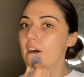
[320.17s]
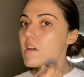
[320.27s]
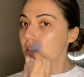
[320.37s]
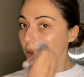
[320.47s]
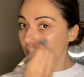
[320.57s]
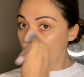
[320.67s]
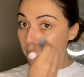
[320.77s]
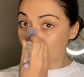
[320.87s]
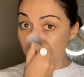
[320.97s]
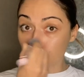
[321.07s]
It's a great
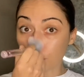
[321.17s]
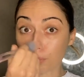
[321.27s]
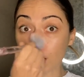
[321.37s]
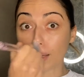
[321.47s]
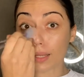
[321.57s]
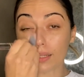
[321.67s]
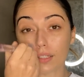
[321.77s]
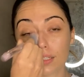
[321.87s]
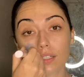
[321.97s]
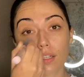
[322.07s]
buildable
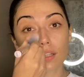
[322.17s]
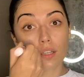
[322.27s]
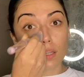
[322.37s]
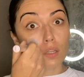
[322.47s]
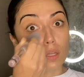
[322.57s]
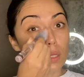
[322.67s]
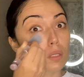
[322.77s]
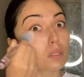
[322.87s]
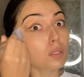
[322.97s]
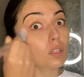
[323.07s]
product.
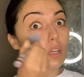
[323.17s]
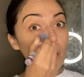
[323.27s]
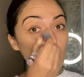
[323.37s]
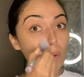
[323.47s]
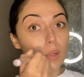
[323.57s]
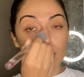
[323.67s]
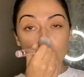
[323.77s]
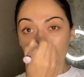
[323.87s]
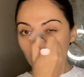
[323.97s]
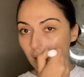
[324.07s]
So you can go in
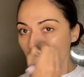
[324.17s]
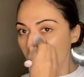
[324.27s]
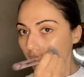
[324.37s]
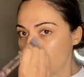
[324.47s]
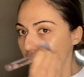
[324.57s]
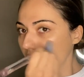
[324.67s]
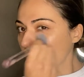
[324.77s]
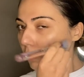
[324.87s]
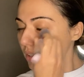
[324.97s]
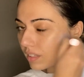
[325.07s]
there
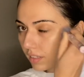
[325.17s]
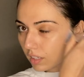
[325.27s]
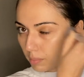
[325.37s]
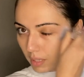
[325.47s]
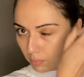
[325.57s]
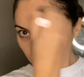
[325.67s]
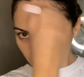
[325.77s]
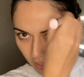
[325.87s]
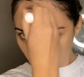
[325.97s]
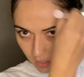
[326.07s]
again with a little bit
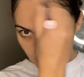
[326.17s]
more